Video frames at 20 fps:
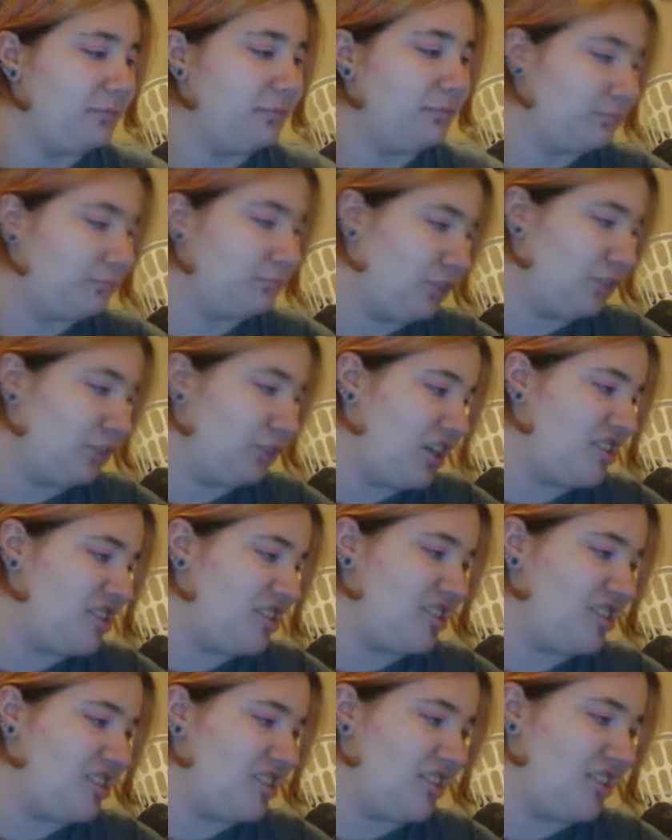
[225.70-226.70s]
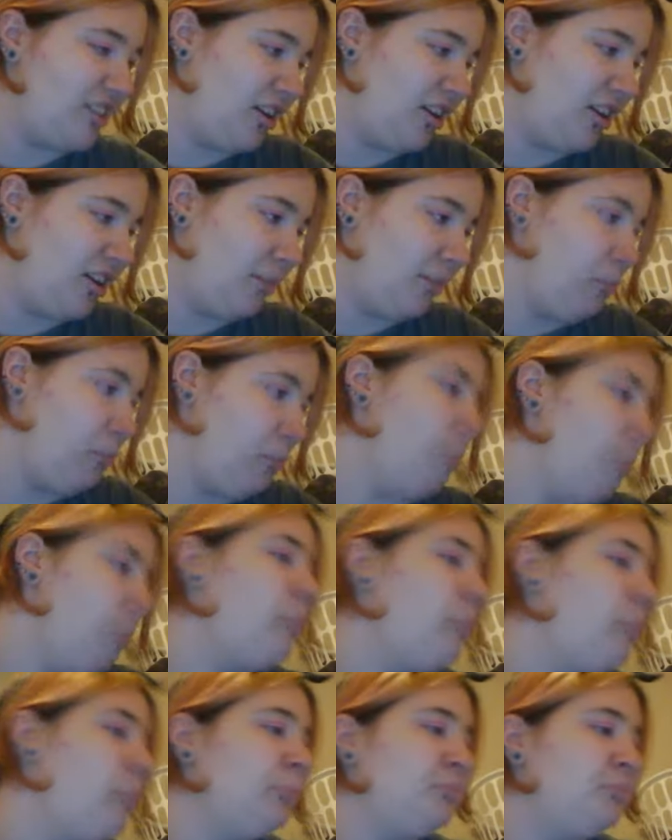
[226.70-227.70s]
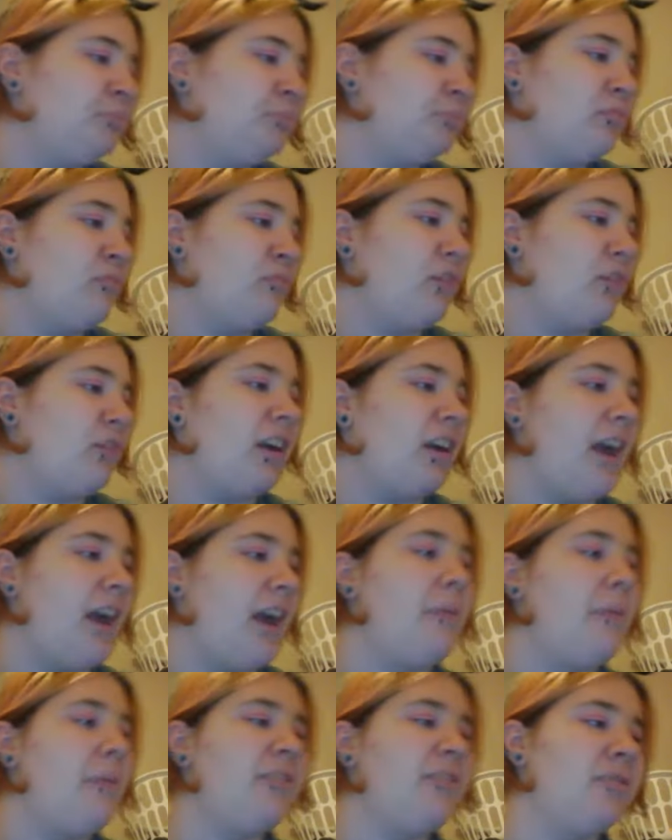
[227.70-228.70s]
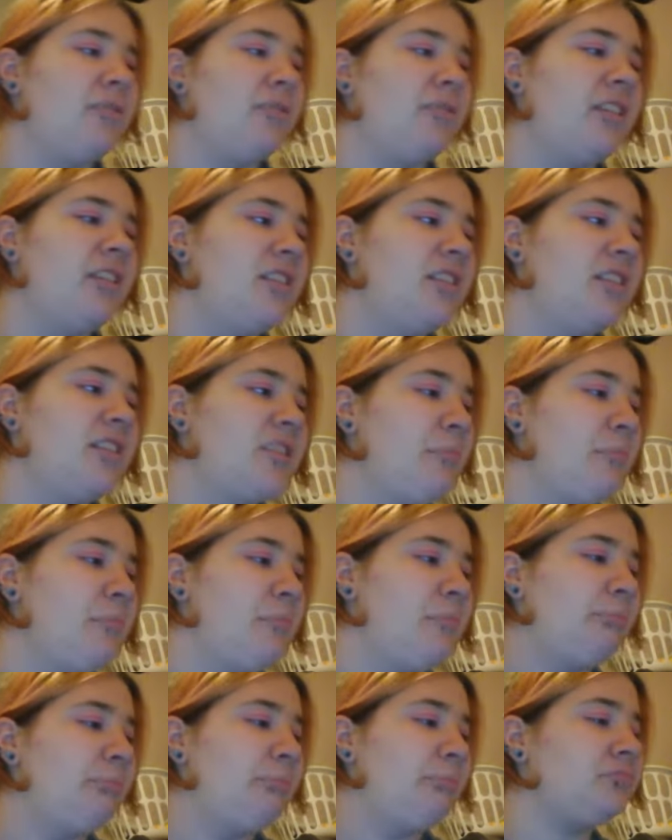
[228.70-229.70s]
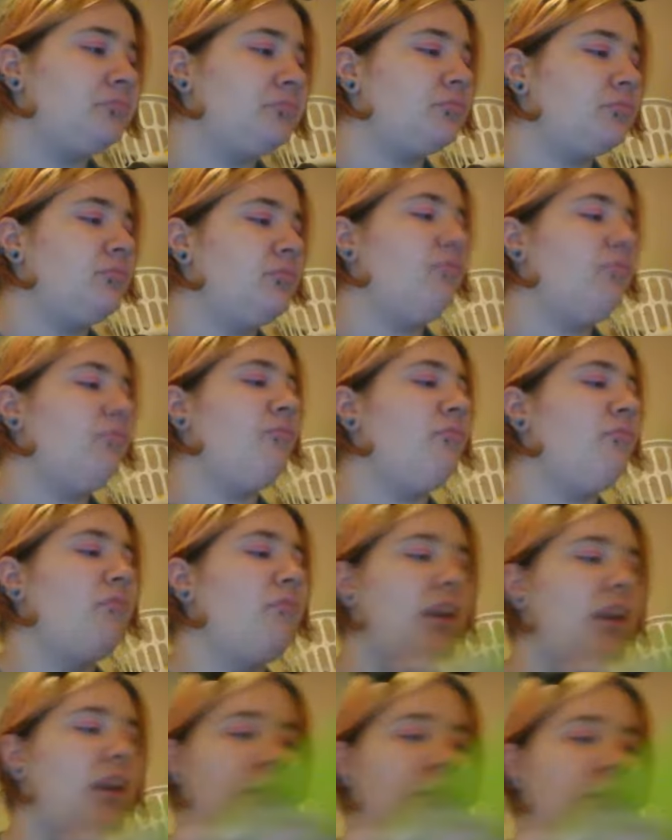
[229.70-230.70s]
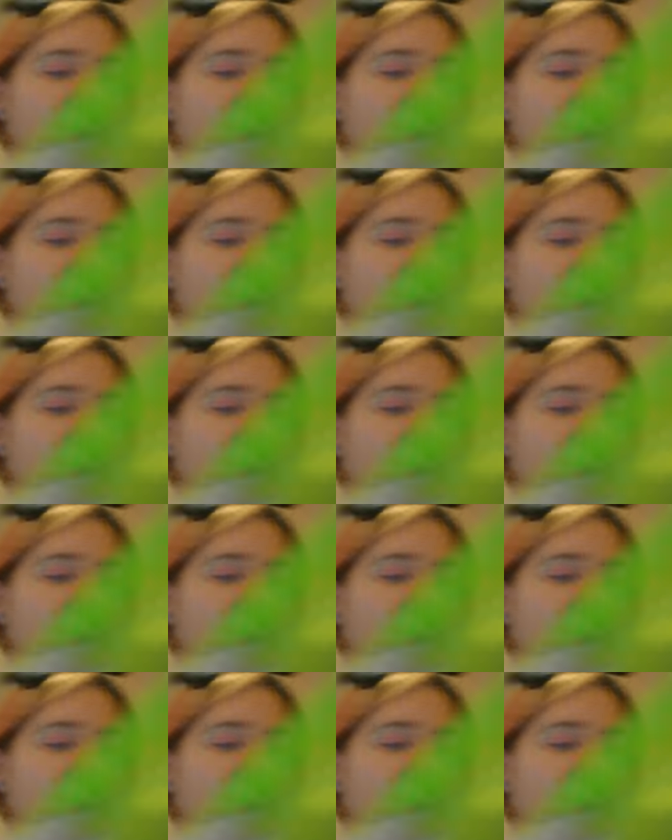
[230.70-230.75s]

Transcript: More easier said than done. Like, I went through this, but I